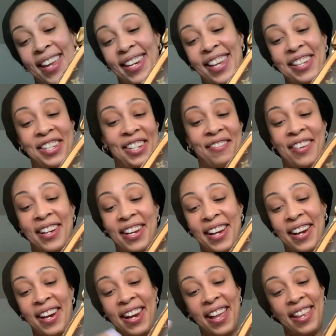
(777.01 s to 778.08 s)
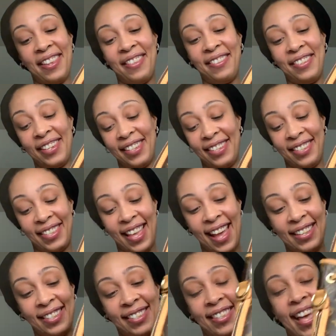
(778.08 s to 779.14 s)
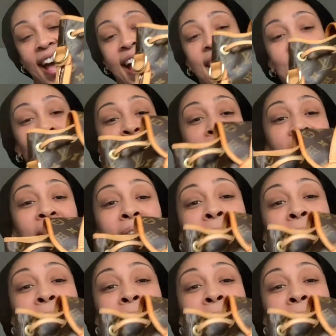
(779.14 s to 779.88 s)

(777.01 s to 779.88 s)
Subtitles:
nature in there, and just that's that. But